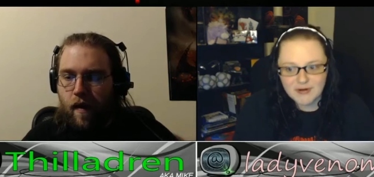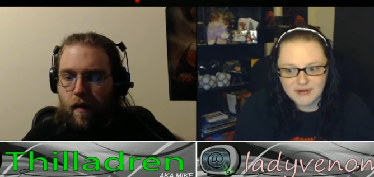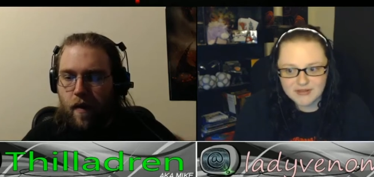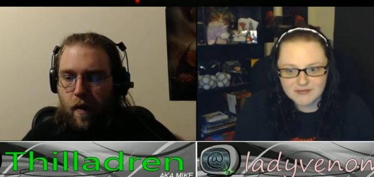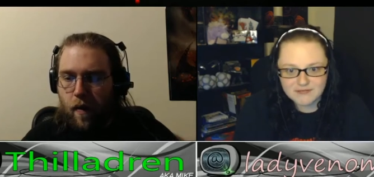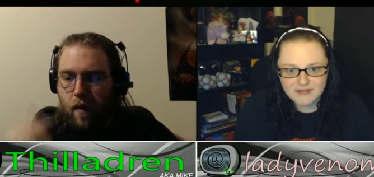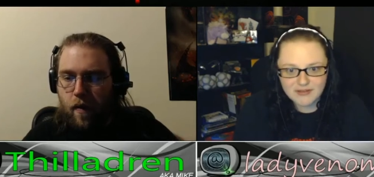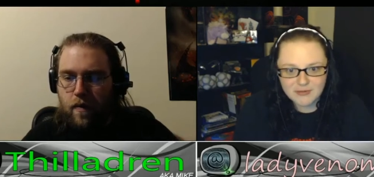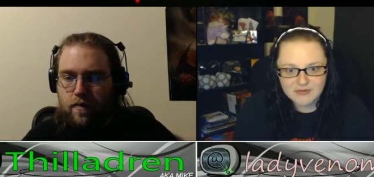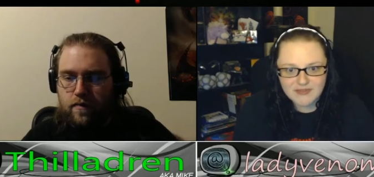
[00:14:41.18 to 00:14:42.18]
Speaker 1: of the
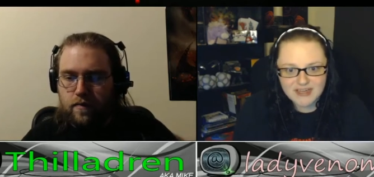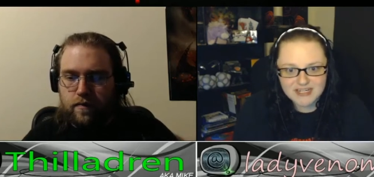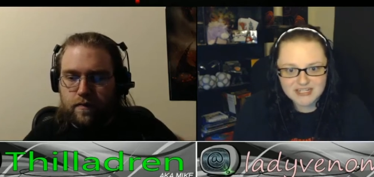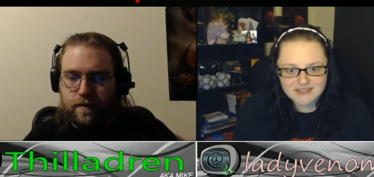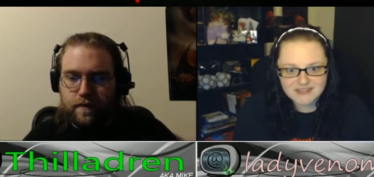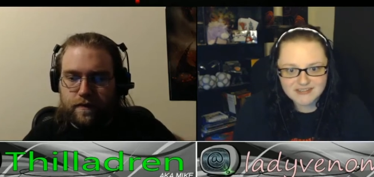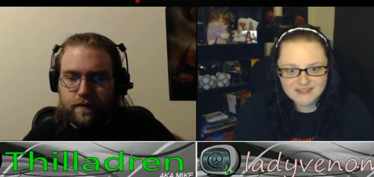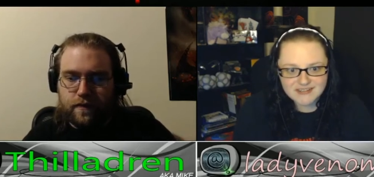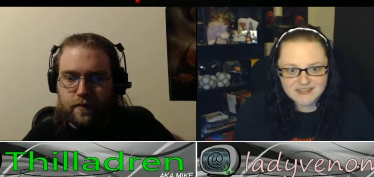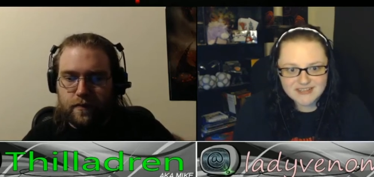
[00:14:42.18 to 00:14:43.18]
human faction
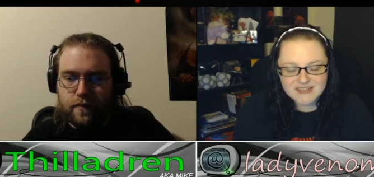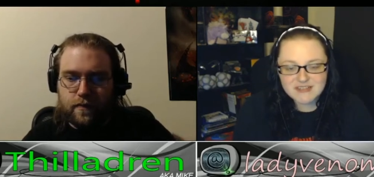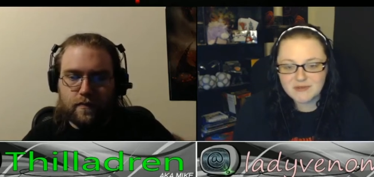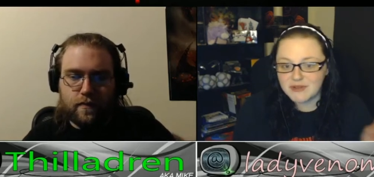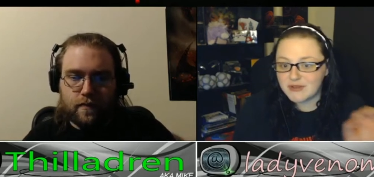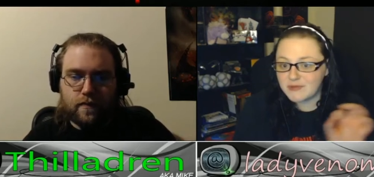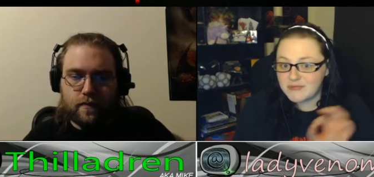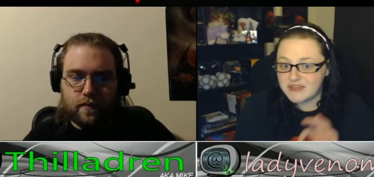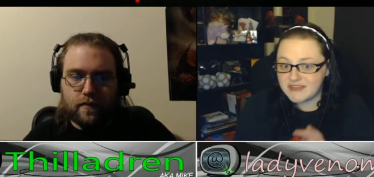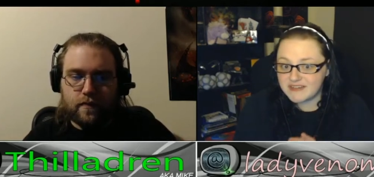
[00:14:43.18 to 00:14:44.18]
so it could
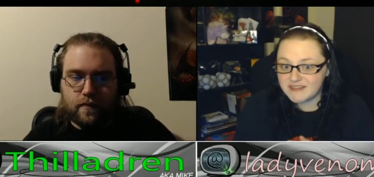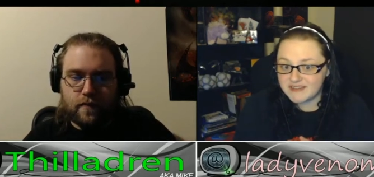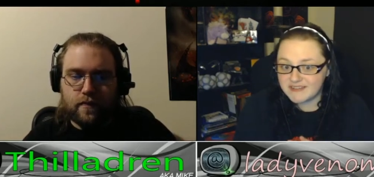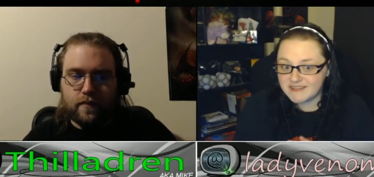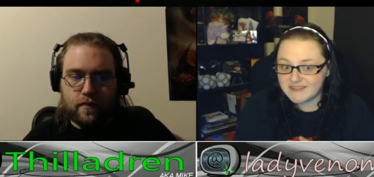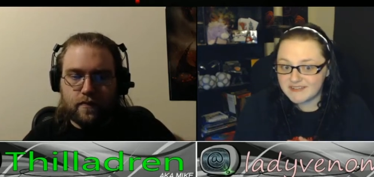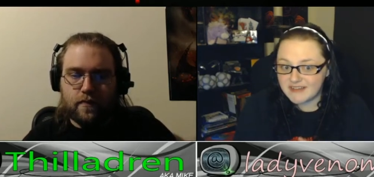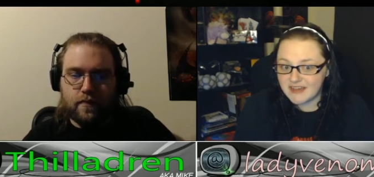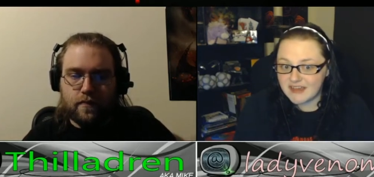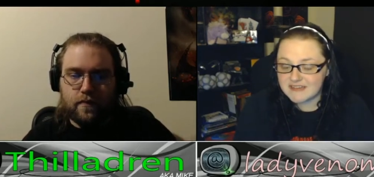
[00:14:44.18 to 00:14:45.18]
be
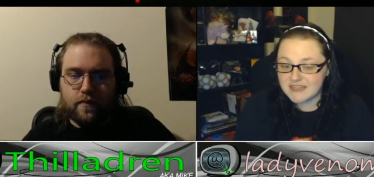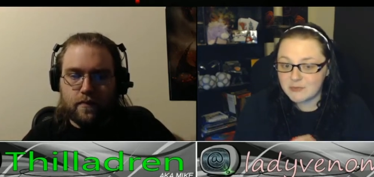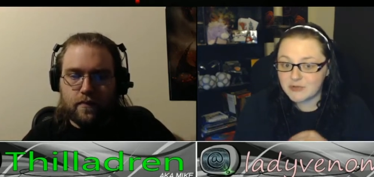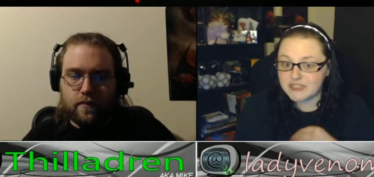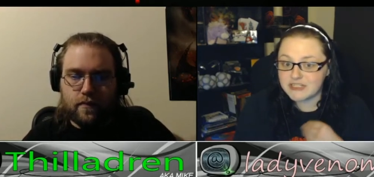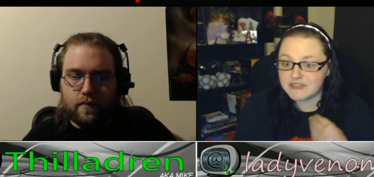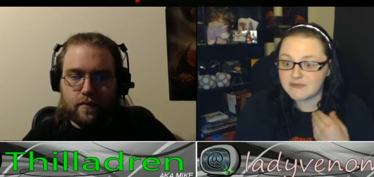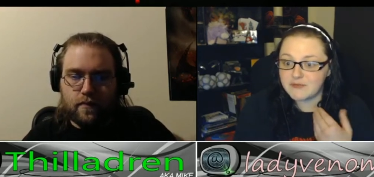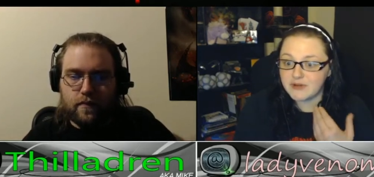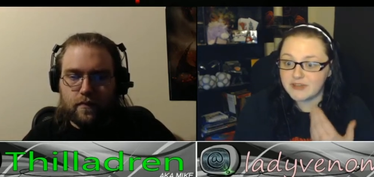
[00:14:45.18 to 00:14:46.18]
a celebration
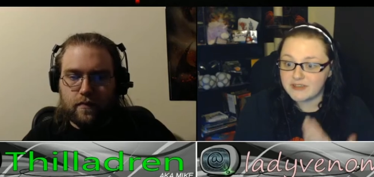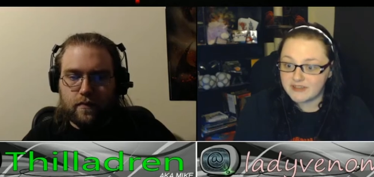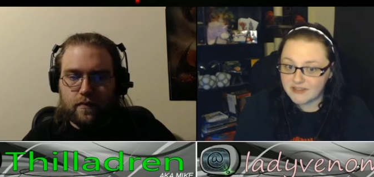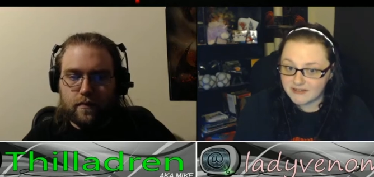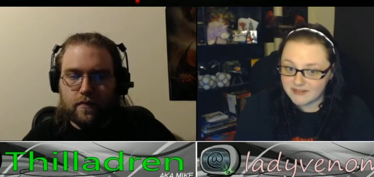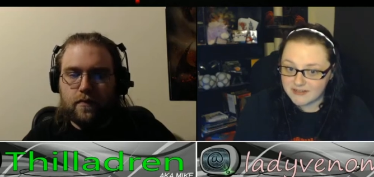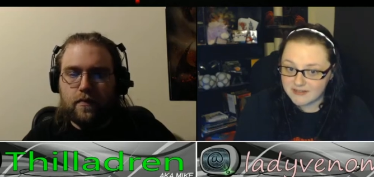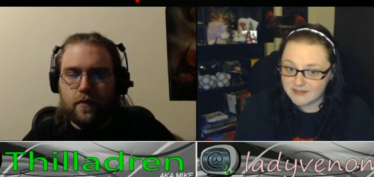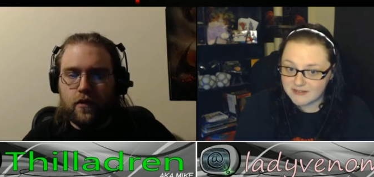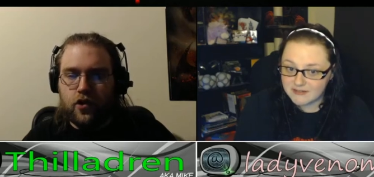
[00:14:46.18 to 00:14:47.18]
for kieran
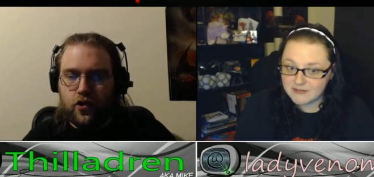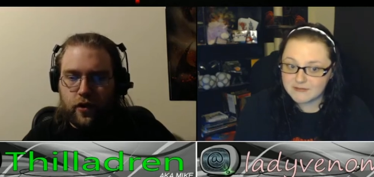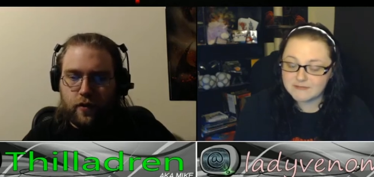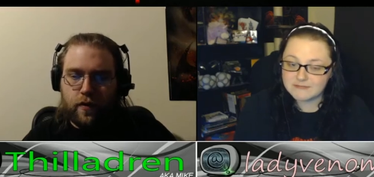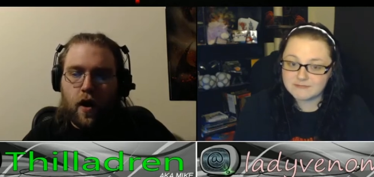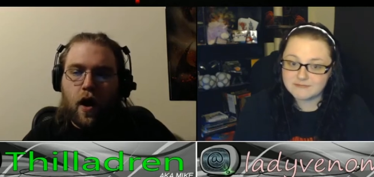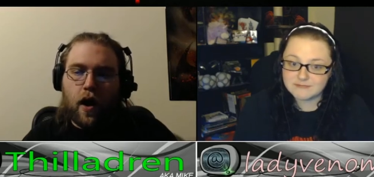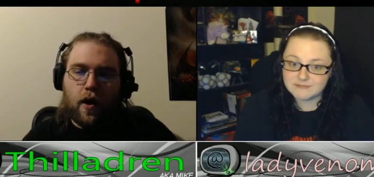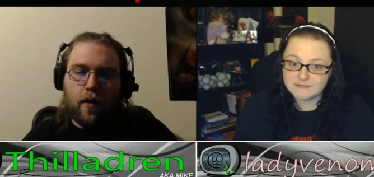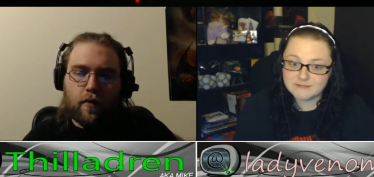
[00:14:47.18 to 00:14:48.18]
Speaker 2: true
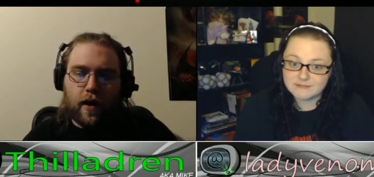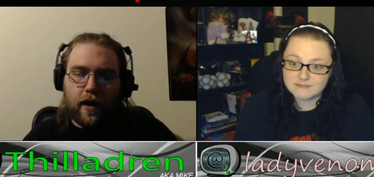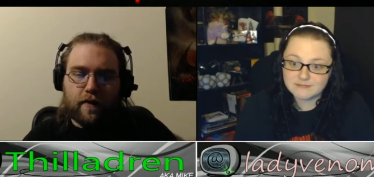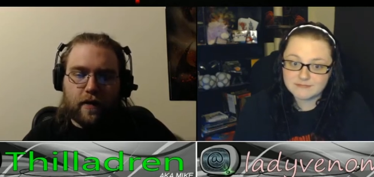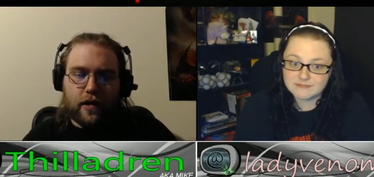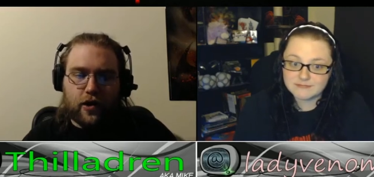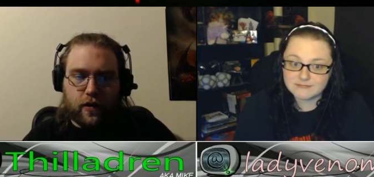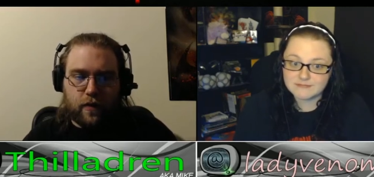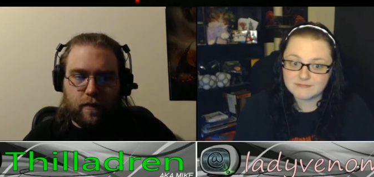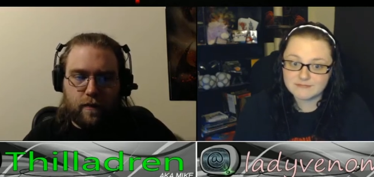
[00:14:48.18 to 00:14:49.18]
oh right very
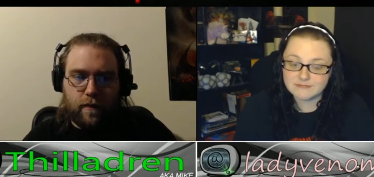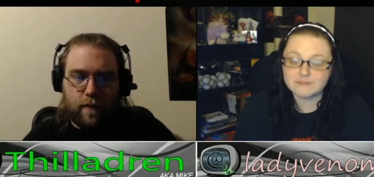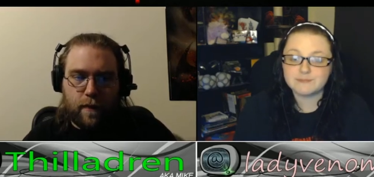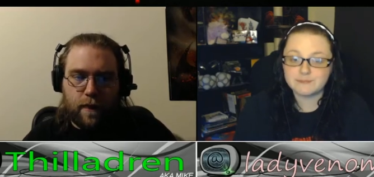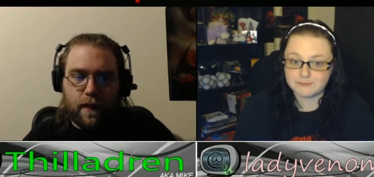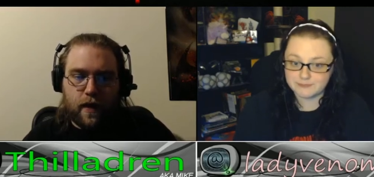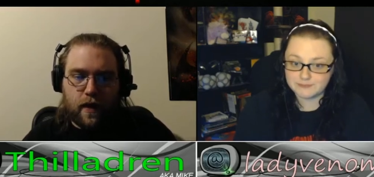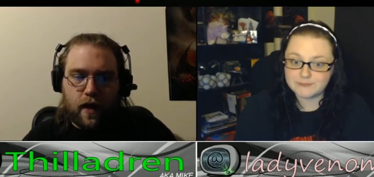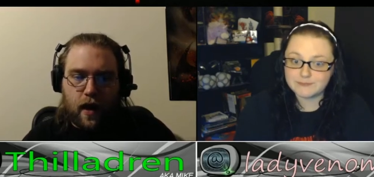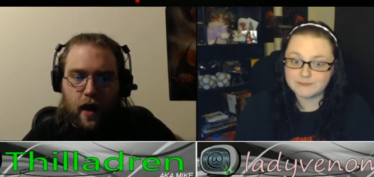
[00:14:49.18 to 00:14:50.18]
true
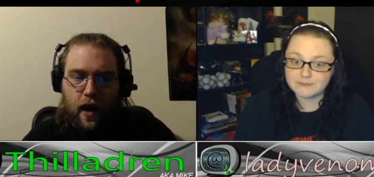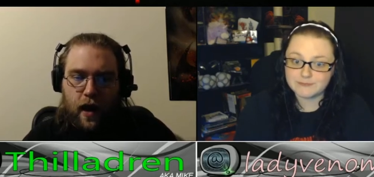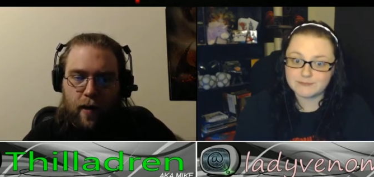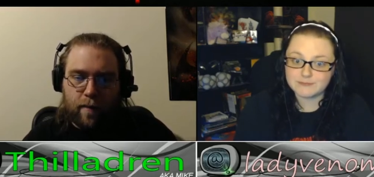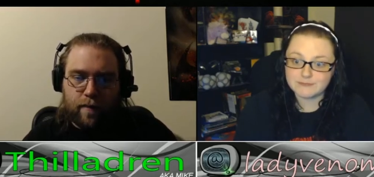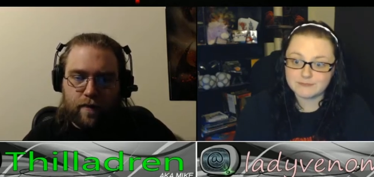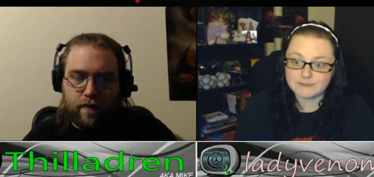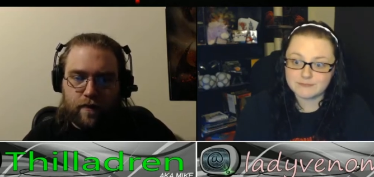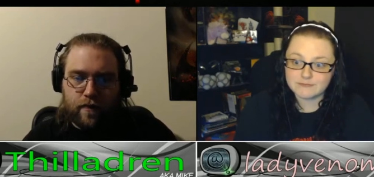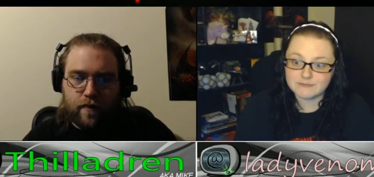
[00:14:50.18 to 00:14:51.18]
um
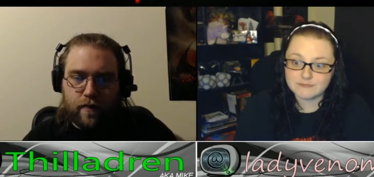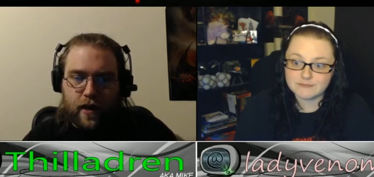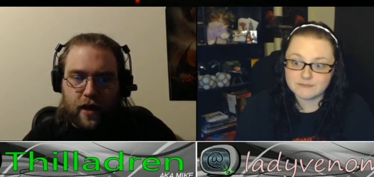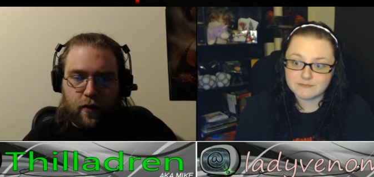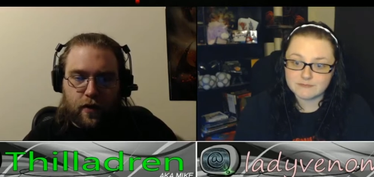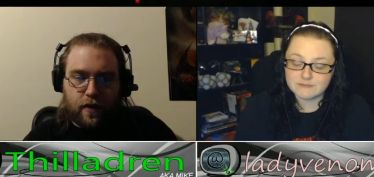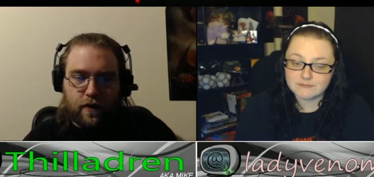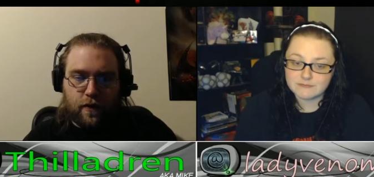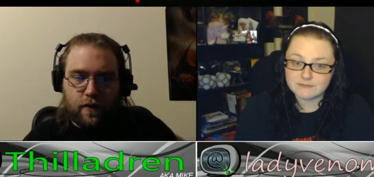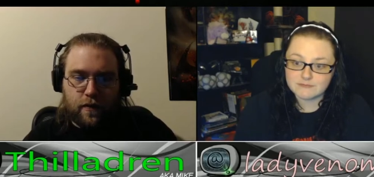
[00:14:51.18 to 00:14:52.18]
in order
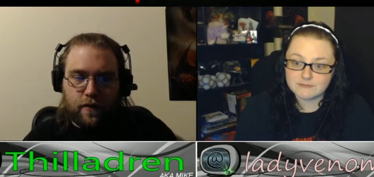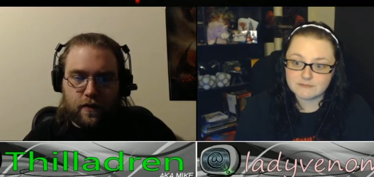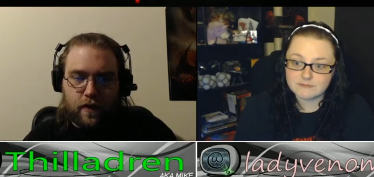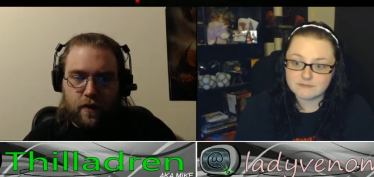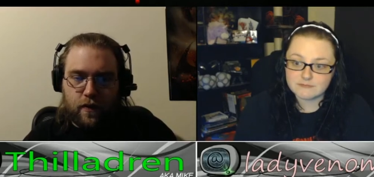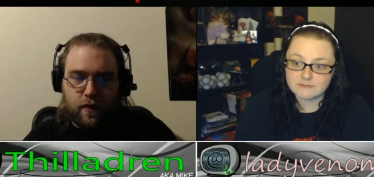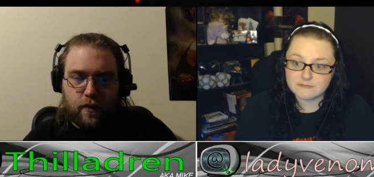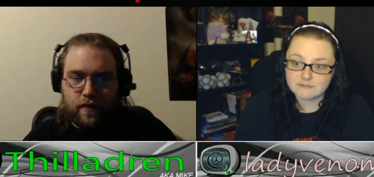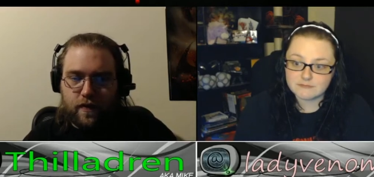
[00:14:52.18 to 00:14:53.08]
to so who is the